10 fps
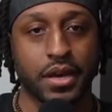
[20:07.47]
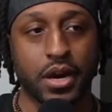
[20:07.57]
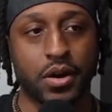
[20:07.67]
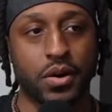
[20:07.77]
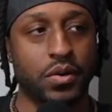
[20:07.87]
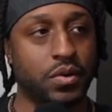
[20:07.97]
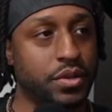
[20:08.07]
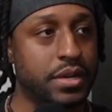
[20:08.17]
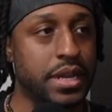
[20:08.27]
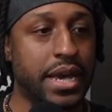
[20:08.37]
oh,
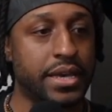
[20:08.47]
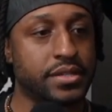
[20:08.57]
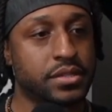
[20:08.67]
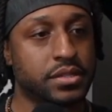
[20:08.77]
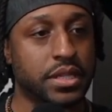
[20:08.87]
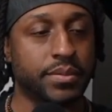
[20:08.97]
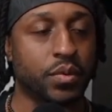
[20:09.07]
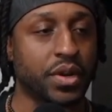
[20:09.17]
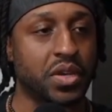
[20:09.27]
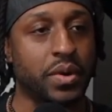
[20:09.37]
you're nice, let me
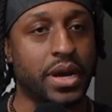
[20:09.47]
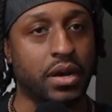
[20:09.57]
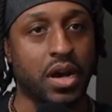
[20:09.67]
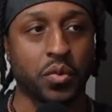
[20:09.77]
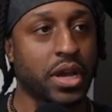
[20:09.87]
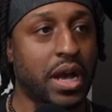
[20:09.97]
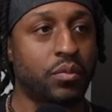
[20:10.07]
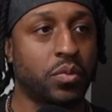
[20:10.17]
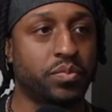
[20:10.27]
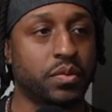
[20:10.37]
work you out. I
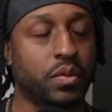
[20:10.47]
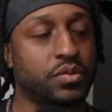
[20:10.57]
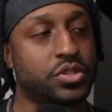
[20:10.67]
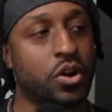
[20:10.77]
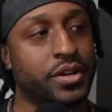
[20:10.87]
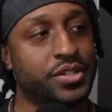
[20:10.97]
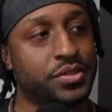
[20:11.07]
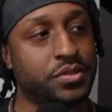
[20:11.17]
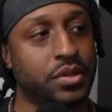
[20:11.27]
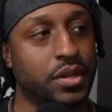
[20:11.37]
won't charge you.